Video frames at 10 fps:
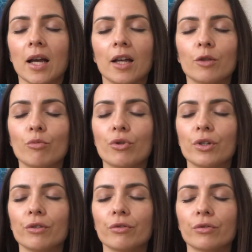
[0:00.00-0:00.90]
And
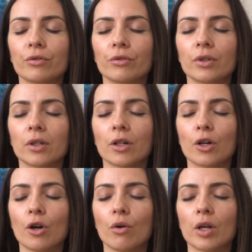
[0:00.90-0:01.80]
breathe,
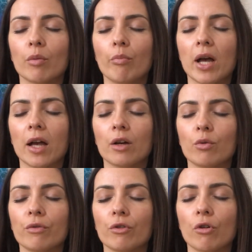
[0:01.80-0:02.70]
going
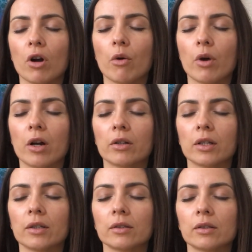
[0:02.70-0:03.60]
back with your
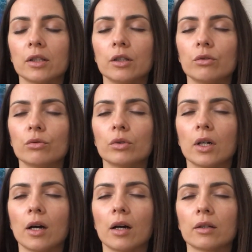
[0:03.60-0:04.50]
awareness into
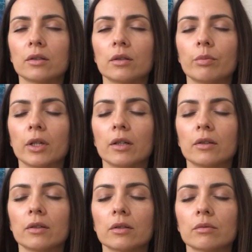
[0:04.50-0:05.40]
the heart
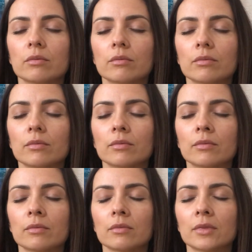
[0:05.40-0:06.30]
space.
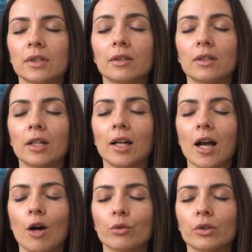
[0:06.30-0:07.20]
Still
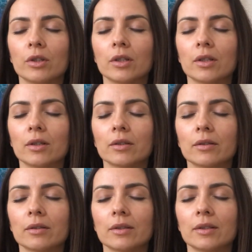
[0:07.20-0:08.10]
counting,
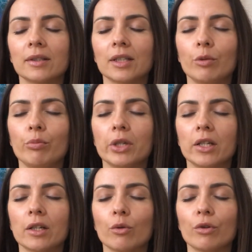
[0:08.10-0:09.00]
still
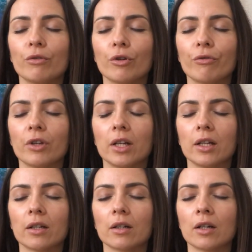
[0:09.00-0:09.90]
being with your
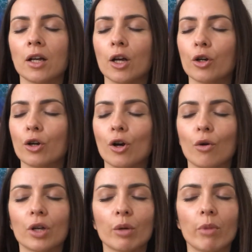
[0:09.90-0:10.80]
feeling,
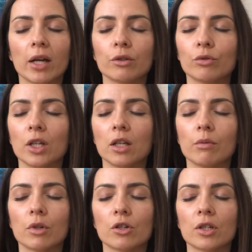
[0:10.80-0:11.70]
going back to the
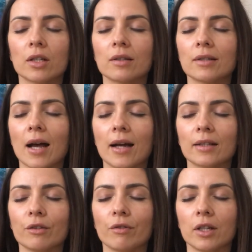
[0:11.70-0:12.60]
image that is
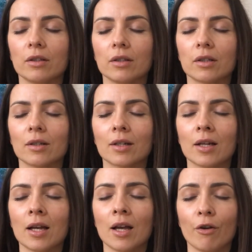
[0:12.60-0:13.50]
activating,
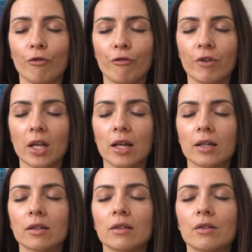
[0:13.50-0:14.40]

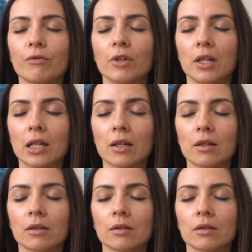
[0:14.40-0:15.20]
feeling this feeling.